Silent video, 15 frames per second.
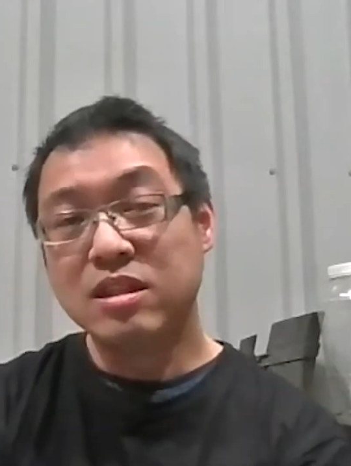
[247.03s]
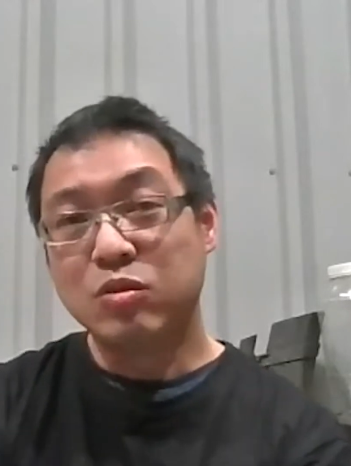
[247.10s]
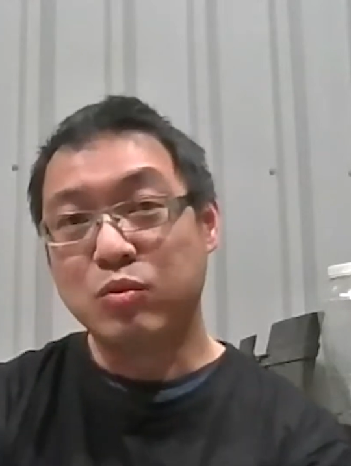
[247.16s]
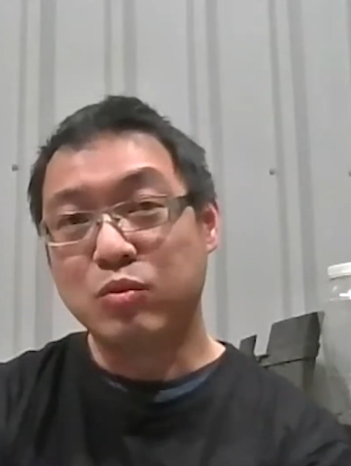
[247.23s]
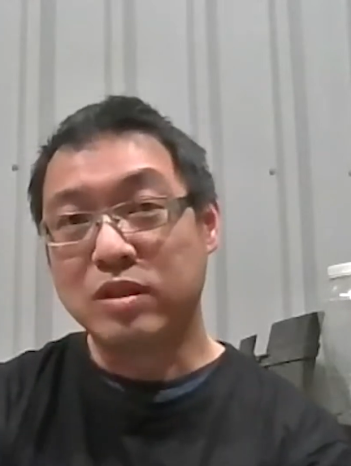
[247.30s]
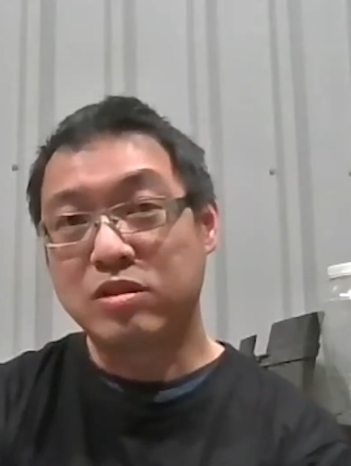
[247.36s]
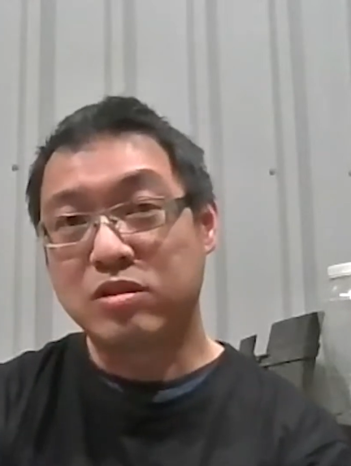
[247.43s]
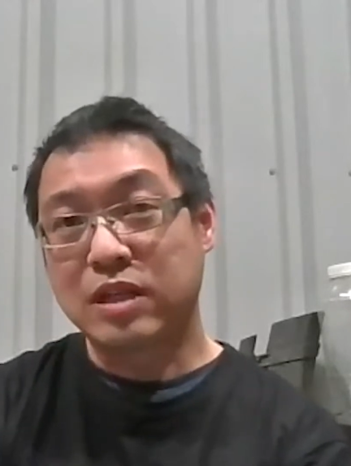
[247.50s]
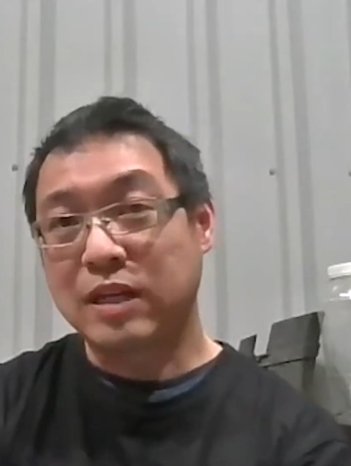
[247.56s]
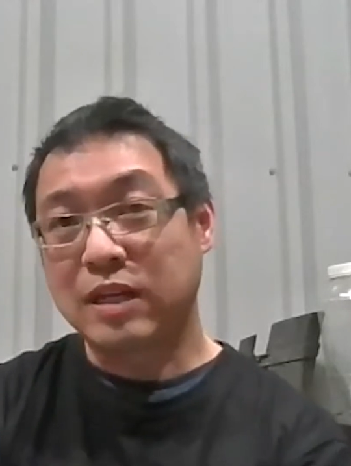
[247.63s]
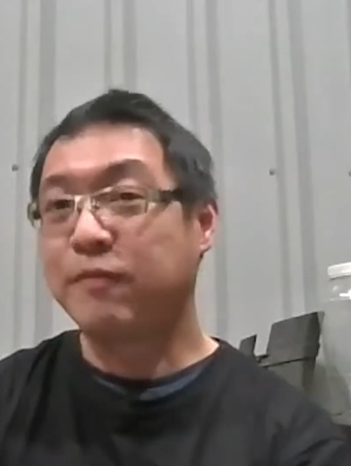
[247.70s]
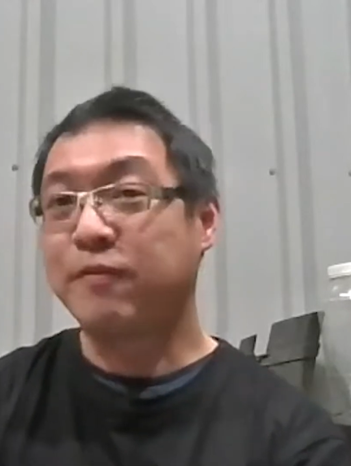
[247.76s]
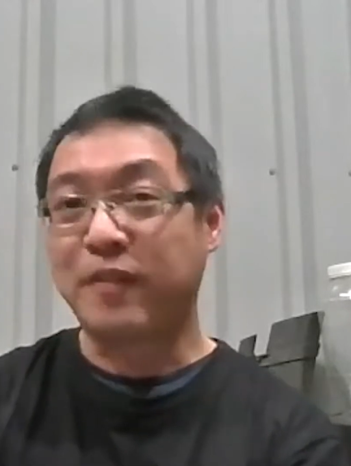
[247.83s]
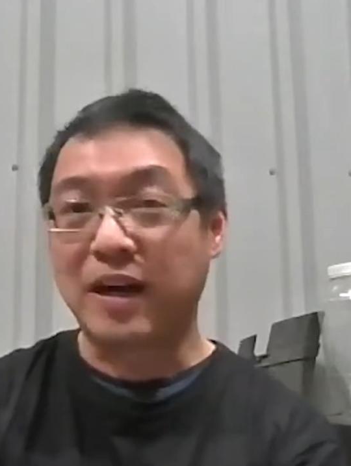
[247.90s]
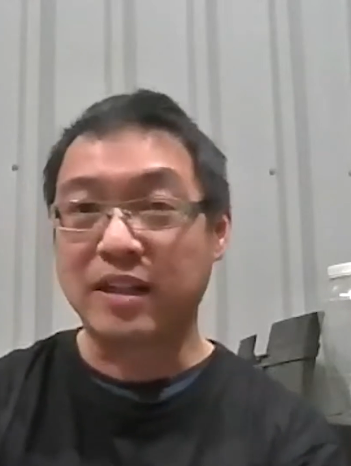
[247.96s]
we keep
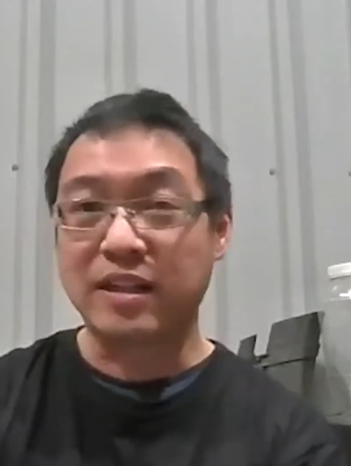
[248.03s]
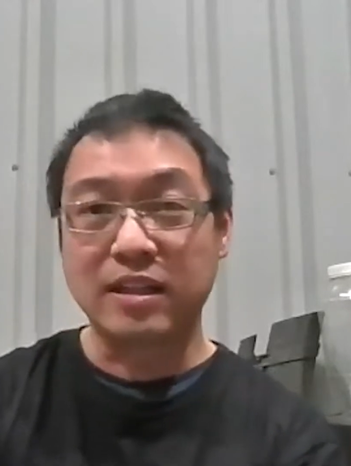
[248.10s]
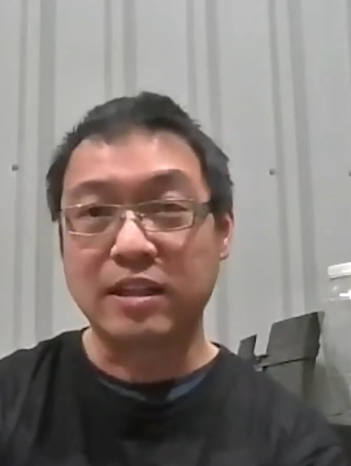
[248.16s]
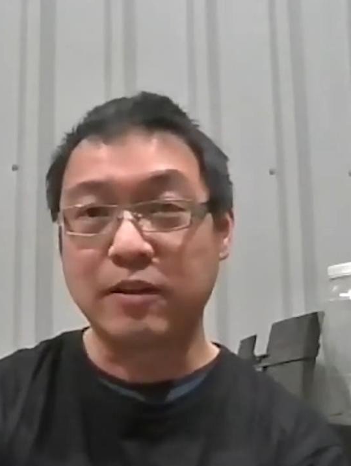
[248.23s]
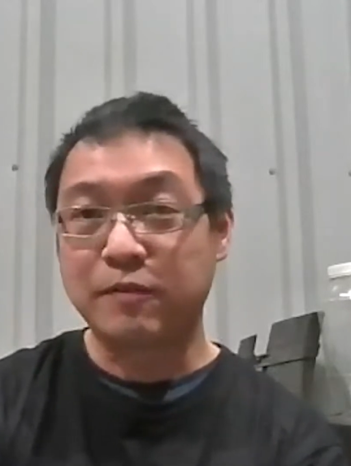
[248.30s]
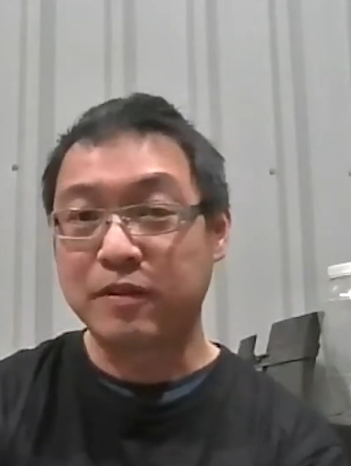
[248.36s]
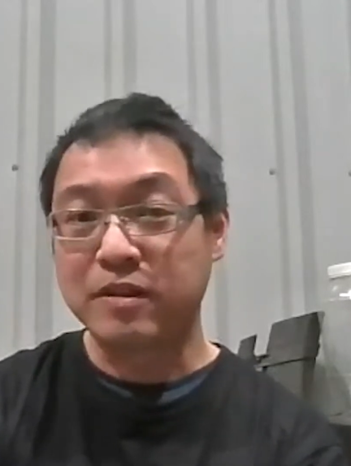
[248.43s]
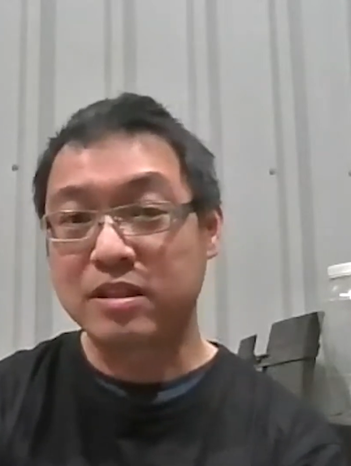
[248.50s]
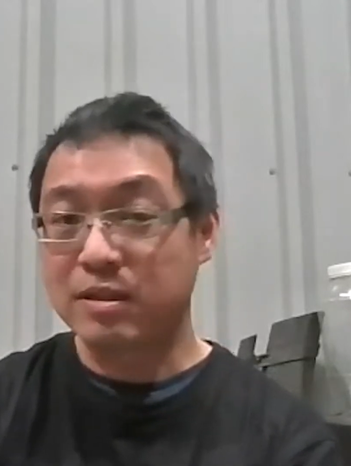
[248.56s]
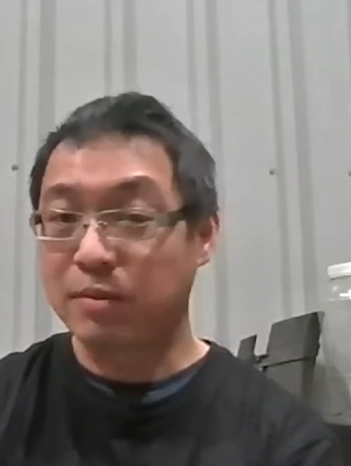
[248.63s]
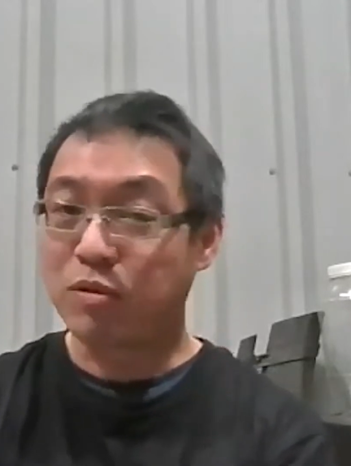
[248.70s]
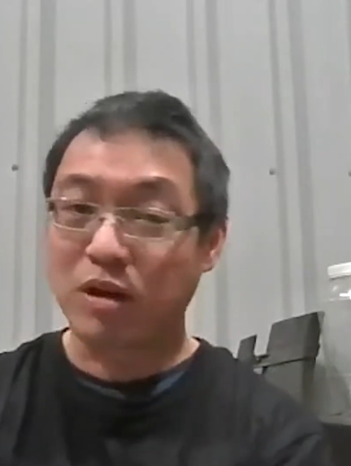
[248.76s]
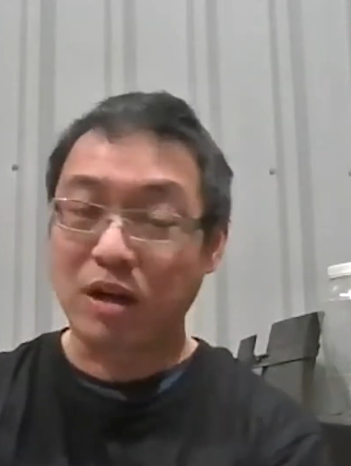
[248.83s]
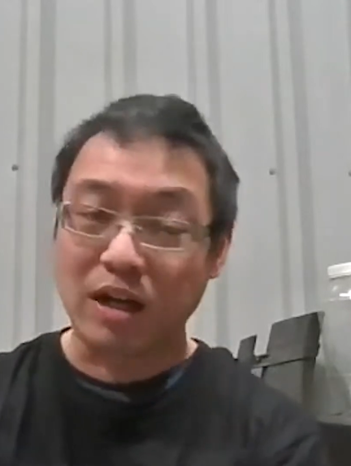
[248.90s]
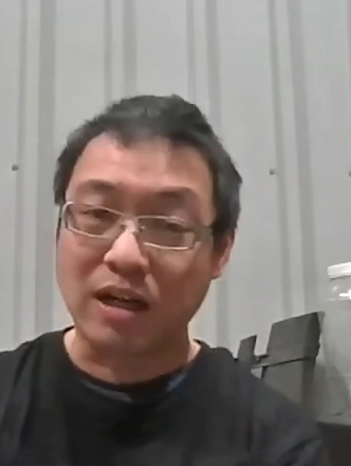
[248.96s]
finding different
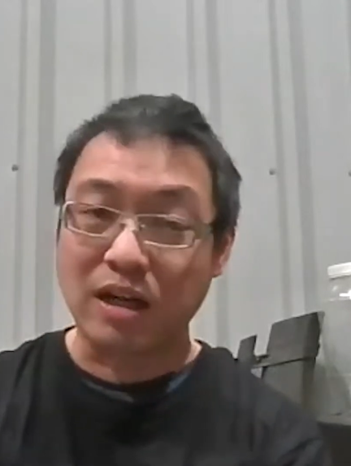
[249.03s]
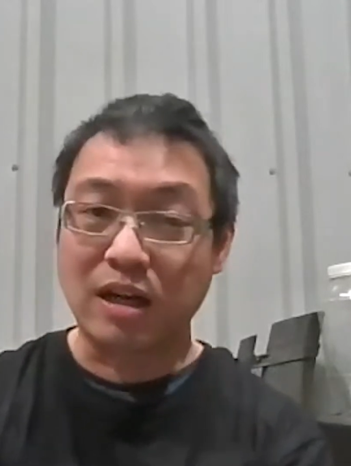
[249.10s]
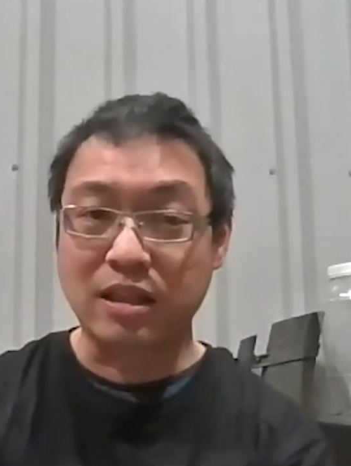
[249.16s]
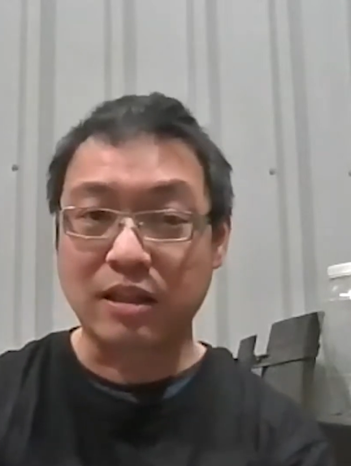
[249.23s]
supplier,